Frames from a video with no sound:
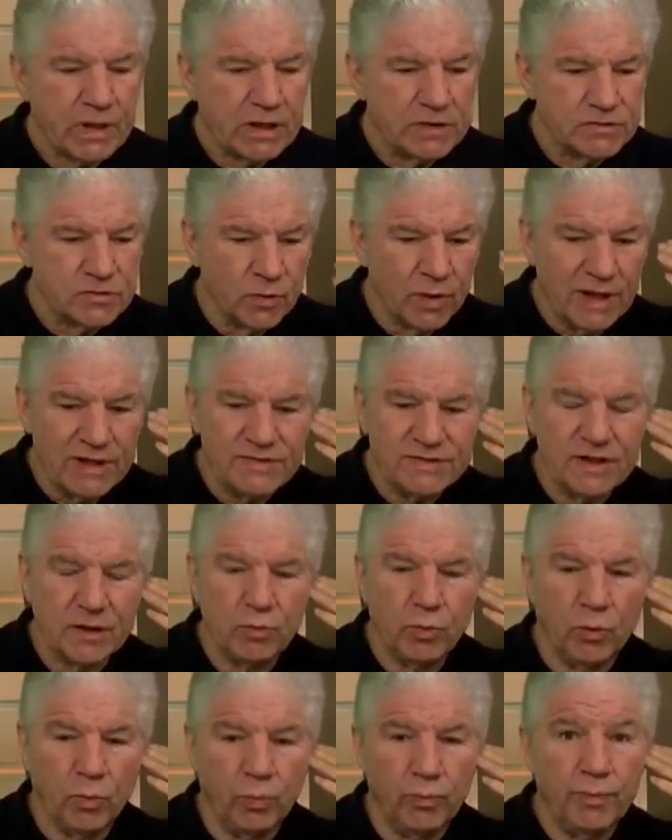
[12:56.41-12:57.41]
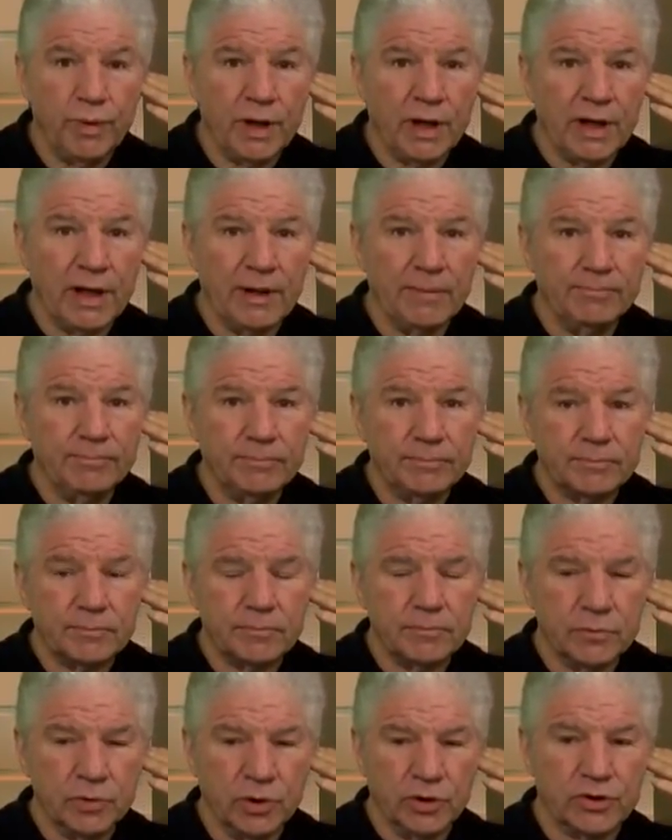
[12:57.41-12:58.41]
So I said, well, uh,
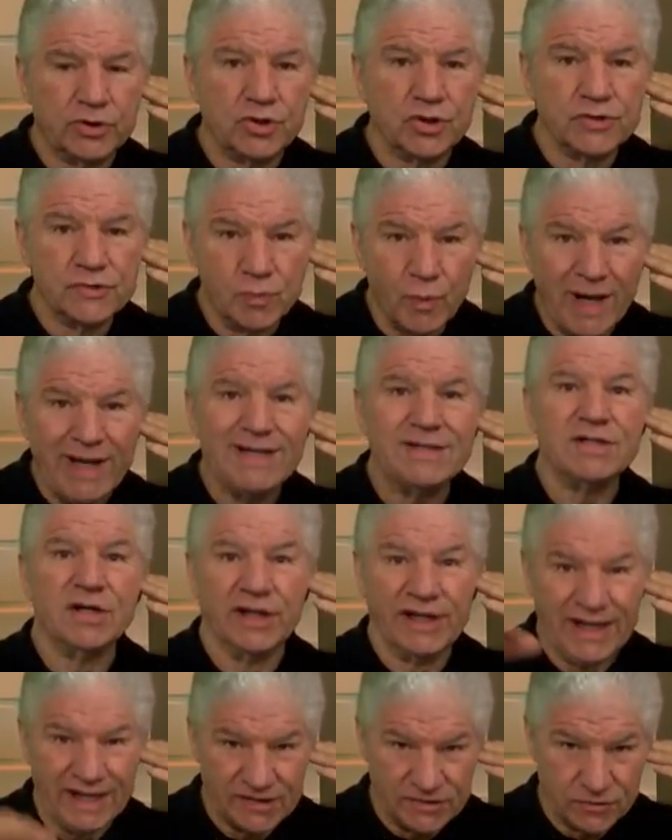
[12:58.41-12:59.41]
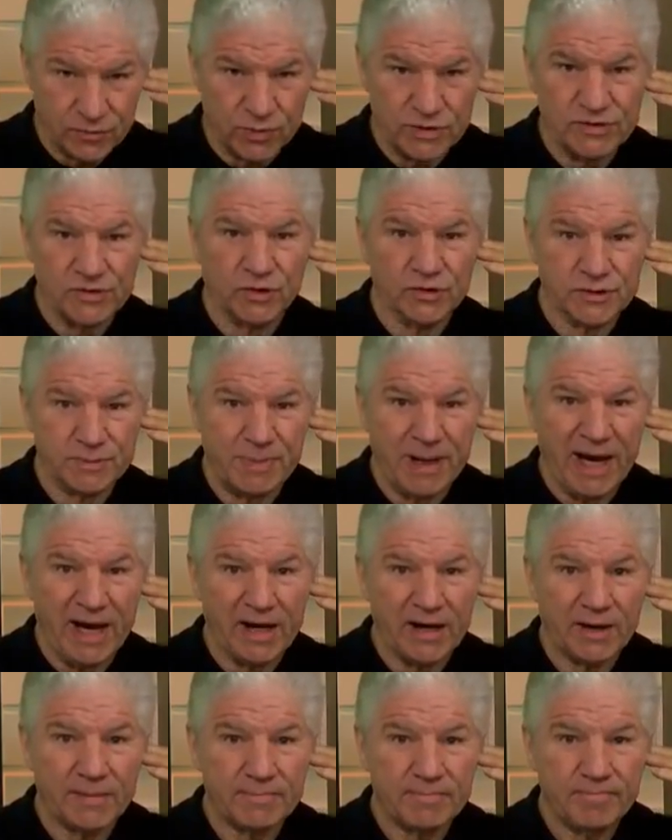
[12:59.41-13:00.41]
look, just wait till he gets the results
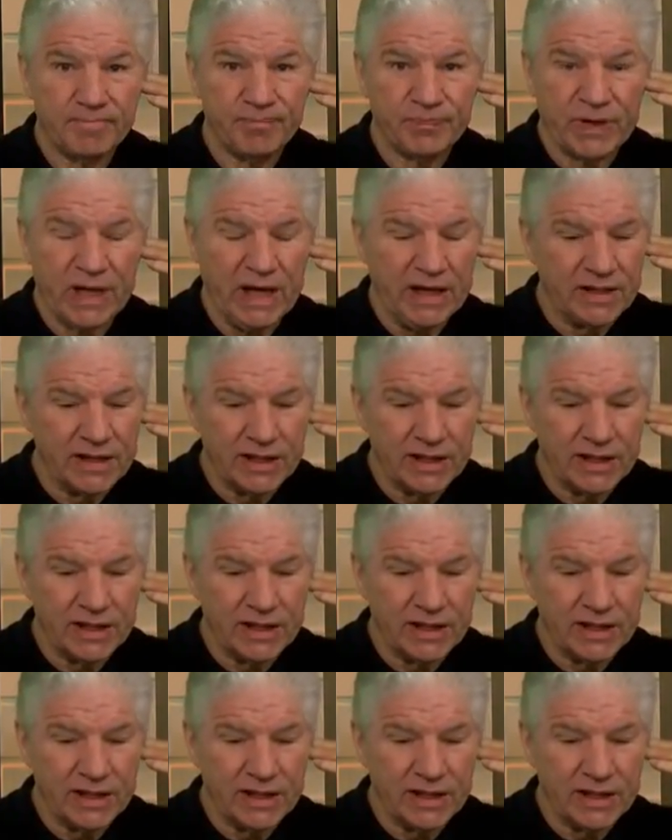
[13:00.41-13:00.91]
back. Okay,